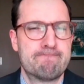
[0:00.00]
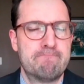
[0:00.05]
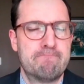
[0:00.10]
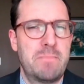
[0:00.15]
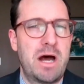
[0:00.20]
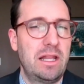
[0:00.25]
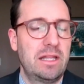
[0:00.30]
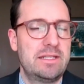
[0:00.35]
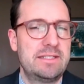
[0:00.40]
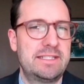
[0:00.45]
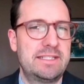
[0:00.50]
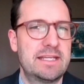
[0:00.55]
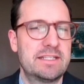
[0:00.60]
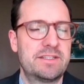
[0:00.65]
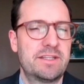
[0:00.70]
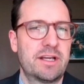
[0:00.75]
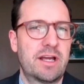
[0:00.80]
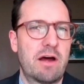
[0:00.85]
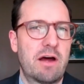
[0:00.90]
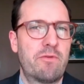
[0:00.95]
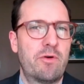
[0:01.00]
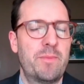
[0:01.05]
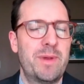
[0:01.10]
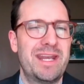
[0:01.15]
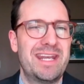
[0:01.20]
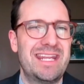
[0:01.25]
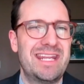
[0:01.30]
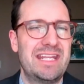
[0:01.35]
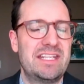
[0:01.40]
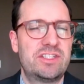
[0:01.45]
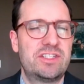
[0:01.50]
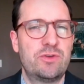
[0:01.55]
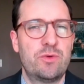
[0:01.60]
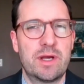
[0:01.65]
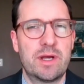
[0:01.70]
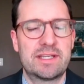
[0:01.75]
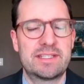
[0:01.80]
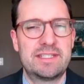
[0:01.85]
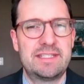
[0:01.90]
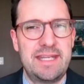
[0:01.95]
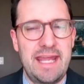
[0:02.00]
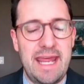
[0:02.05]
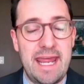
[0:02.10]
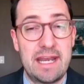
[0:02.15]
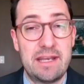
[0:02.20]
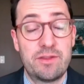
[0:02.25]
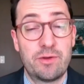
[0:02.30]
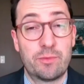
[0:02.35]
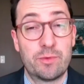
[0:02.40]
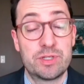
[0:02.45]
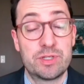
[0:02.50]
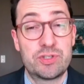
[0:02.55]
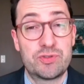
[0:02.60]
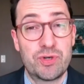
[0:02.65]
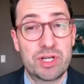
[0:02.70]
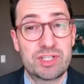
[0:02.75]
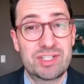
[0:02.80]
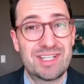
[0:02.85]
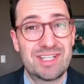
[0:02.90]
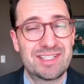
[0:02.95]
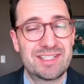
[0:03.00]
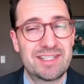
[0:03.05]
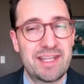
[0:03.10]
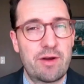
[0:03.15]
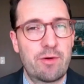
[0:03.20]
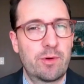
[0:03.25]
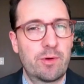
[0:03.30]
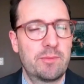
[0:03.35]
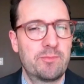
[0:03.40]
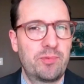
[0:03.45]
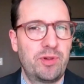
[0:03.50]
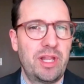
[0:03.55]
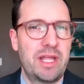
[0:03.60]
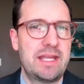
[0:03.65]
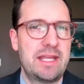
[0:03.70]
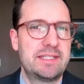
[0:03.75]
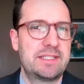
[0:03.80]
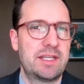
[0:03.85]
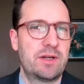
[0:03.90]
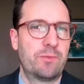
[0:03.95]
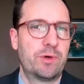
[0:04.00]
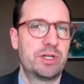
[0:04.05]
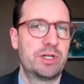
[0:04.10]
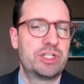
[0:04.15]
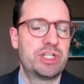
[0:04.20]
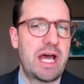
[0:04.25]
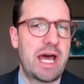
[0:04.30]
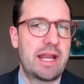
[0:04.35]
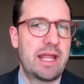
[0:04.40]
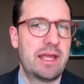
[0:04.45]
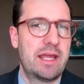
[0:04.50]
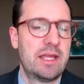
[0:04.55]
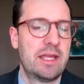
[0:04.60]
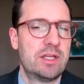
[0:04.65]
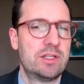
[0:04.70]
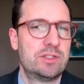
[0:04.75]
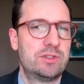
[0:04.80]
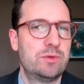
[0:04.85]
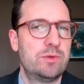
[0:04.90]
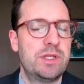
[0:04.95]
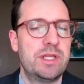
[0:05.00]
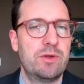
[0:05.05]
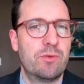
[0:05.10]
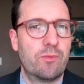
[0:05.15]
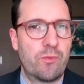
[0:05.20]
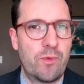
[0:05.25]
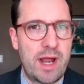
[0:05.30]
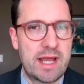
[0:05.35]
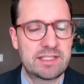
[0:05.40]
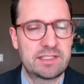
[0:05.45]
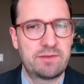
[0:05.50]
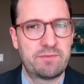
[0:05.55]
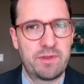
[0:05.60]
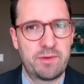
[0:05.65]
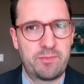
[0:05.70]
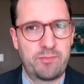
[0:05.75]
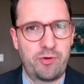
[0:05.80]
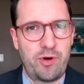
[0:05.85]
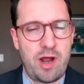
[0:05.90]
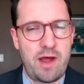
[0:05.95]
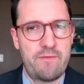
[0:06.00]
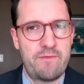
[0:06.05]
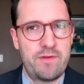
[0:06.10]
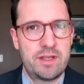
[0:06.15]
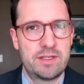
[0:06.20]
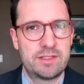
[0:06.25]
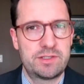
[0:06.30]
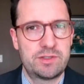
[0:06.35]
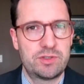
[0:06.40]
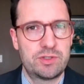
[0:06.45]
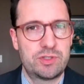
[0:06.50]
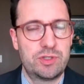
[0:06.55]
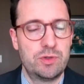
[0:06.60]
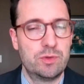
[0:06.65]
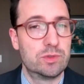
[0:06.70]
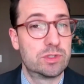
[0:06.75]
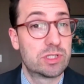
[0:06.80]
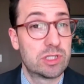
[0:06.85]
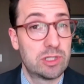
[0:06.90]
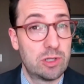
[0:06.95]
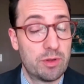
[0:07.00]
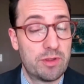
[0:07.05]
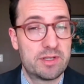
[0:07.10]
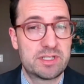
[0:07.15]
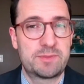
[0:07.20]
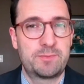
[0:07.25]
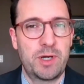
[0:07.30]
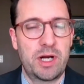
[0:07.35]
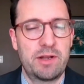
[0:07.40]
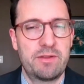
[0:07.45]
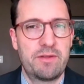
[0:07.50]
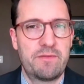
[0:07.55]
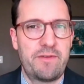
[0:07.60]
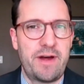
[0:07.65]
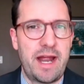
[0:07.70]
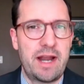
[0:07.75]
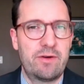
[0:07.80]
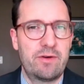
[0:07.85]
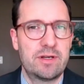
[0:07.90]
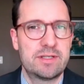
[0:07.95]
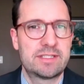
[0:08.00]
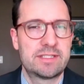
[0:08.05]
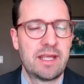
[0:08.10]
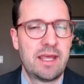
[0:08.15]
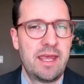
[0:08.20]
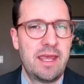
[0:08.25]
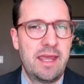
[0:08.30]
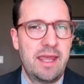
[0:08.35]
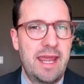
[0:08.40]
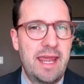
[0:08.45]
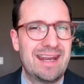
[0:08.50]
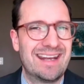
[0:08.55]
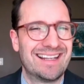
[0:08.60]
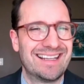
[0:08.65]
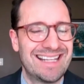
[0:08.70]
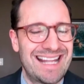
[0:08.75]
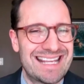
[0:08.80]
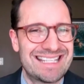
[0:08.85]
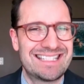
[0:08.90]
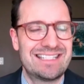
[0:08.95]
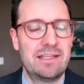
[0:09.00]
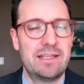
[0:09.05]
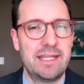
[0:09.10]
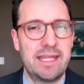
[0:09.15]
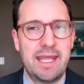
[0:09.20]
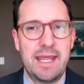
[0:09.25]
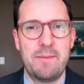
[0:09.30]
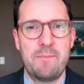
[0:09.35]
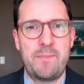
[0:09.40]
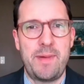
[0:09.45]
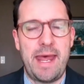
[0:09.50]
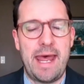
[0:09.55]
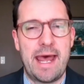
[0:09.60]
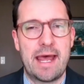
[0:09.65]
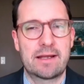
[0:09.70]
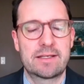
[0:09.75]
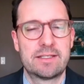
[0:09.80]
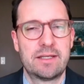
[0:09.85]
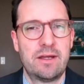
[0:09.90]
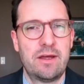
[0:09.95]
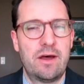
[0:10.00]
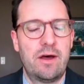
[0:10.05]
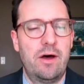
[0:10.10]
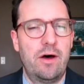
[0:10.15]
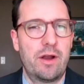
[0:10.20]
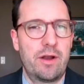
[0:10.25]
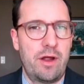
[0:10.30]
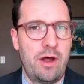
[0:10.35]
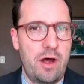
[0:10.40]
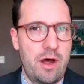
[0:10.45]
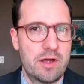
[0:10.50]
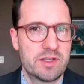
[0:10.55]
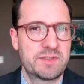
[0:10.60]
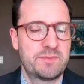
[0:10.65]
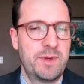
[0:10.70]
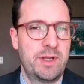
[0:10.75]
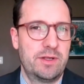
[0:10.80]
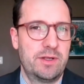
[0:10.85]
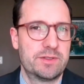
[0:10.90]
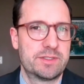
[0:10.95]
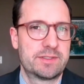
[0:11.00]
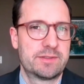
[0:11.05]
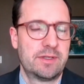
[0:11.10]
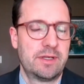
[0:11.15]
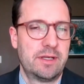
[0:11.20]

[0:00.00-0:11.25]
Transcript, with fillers: Meili says the government needs to extend the restrictions that are in place in Regina to the rest of the province to slow the spread of the virus and lessen the impact on hospitals.